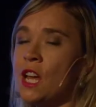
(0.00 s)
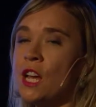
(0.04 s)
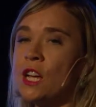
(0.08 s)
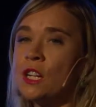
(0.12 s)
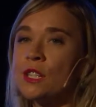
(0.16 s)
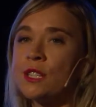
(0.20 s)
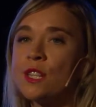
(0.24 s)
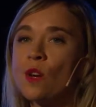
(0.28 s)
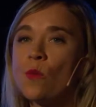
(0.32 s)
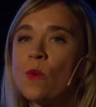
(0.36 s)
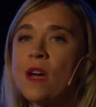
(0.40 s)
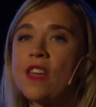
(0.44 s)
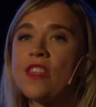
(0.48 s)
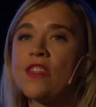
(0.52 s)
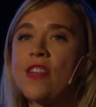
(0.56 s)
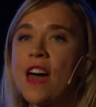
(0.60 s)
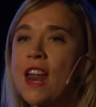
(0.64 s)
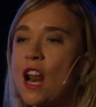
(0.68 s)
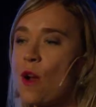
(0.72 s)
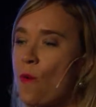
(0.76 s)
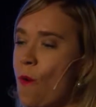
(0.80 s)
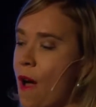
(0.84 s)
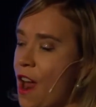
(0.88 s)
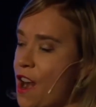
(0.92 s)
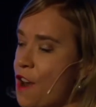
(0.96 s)
So with that,
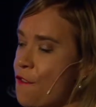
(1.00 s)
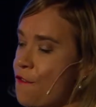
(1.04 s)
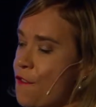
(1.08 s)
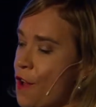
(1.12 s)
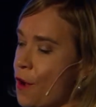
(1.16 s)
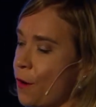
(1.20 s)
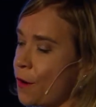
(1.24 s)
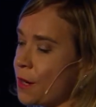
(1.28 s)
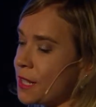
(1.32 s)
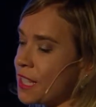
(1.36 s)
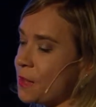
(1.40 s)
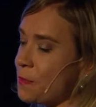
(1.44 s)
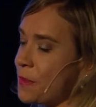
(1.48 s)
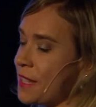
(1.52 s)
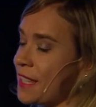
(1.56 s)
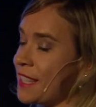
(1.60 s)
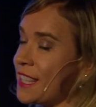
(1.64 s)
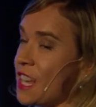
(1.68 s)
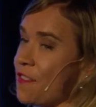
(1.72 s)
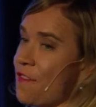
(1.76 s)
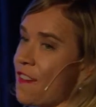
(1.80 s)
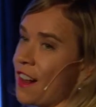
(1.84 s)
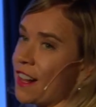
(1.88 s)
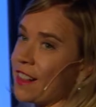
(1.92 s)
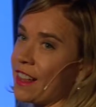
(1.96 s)
I wanted to focus
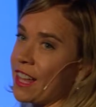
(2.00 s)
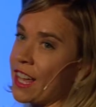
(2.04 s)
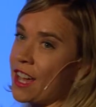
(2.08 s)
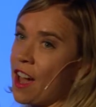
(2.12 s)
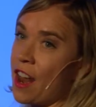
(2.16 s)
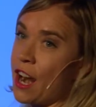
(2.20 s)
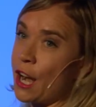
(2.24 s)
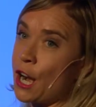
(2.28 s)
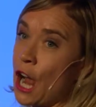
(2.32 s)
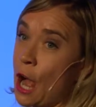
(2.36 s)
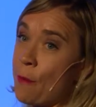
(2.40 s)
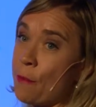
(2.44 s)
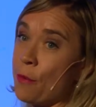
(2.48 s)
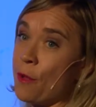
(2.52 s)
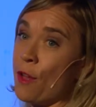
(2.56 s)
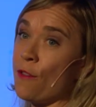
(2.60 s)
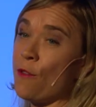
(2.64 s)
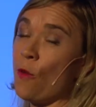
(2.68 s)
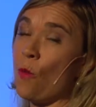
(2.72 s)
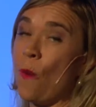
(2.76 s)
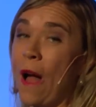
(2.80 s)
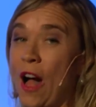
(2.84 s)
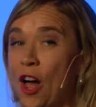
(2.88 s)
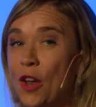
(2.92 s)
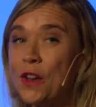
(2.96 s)
specifically on a couple of
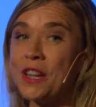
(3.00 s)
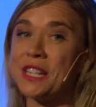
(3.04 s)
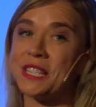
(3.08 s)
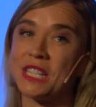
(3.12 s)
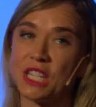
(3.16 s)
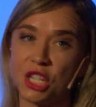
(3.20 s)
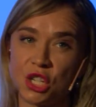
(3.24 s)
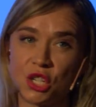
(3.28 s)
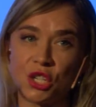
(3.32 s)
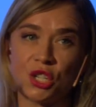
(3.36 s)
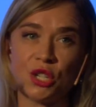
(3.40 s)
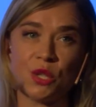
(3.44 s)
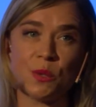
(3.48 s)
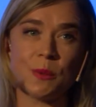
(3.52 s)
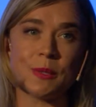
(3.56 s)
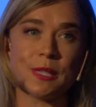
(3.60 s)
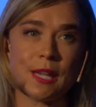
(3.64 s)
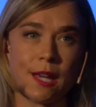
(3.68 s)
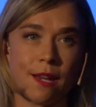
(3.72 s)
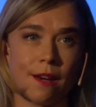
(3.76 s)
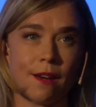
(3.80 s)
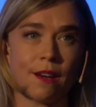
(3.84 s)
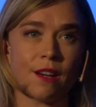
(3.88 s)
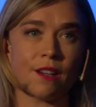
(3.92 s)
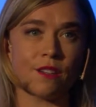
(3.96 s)
wellness issues
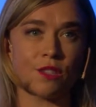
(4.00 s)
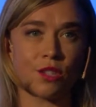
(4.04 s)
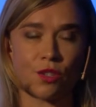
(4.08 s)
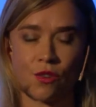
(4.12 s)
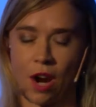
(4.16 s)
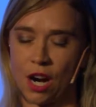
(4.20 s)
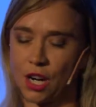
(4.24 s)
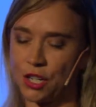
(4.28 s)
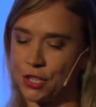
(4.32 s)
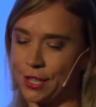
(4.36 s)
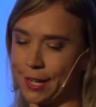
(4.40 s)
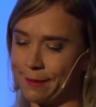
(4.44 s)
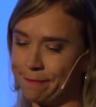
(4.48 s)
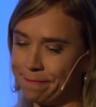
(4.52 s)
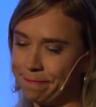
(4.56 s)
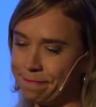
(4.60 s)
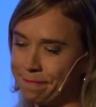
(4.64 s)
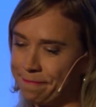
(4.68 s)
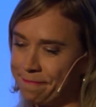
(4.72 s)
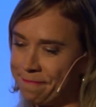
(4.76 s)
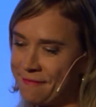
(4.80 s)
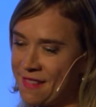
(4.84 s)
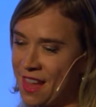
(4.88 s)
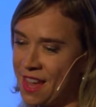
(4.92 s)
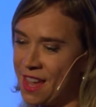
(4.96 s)
in construction.
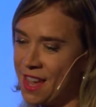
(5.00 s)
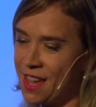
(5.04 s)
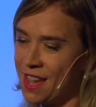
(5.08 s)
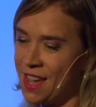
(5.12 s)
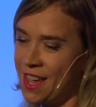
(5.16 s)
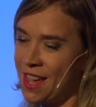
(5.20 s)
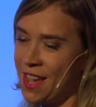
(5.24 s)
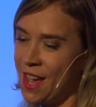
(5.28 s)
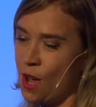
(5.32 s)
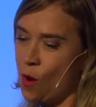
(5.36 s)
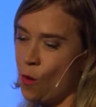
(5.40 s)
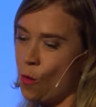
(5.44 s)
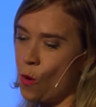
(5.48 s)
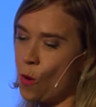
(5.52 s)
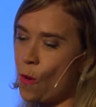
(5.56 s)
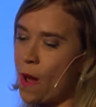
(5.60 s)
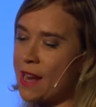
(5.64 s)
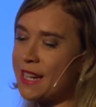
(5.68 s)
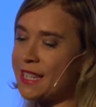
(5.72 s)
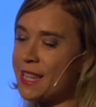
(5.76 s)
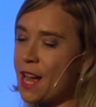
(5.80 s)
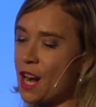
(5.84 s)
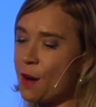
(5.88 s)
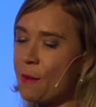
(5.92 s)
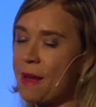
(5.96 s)
We
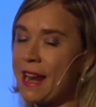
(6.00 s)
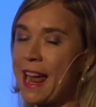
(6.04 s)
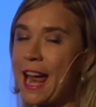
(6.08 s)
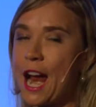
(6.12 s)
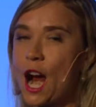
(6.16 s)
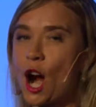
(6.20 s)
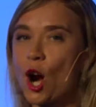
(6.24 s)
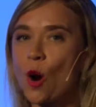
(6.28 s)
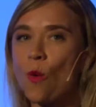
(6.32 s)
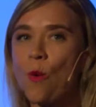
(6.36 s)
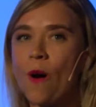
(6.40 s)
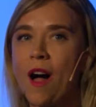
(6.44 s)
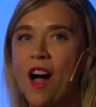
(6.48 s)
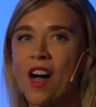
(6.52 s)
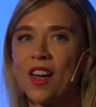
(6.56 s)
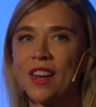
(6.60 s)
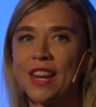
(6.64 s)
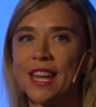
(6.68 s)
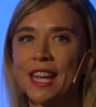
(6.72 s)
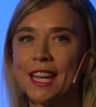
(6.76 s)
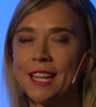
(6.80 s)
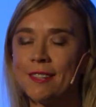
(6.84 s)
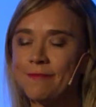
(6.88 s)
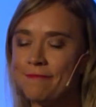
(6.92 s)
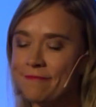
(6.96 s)
want to talk about air
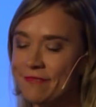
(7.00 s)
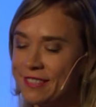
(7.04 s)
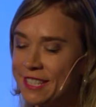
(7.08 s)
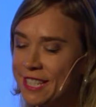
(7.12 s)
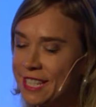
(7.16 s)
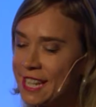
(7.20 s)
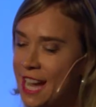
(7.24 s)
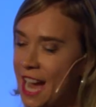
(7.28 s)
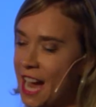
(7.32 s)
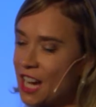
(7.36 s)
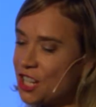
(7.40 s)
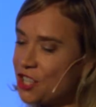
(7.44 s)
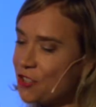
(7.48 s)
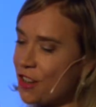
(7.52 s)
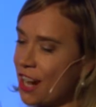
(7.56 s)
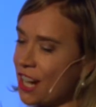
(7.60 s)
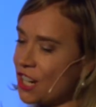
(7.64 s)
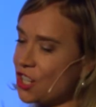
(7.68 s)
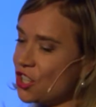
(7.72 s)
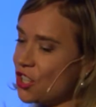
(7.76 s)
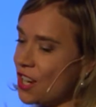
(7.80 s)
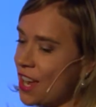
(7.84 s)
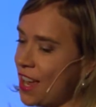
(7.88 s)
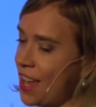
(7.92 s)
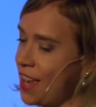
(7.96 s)
quality,
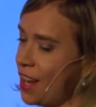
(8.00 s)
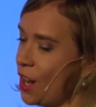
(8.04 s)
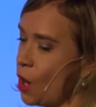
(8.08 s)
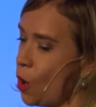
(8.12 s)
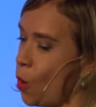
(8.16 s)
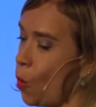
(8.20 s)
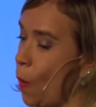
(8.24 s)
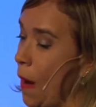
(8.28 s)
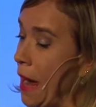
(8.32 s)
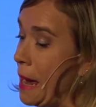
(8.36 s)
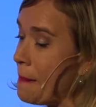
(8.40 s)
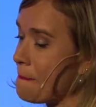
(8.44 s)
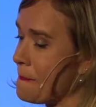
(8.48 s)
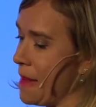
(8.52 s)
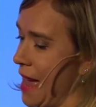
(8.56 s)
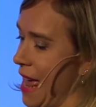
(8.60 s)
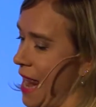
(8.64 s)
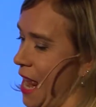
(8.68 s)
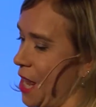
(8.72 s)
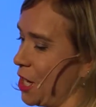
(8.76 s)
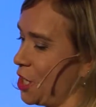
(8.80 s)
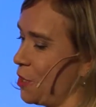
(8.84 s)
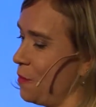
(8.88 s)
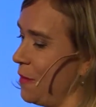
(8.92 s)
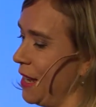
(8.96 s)
dehydration, weight
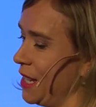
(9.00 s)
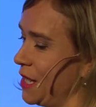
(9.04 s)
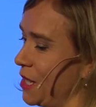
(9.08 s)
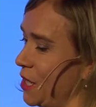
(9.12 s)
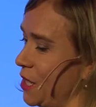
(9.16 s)
management,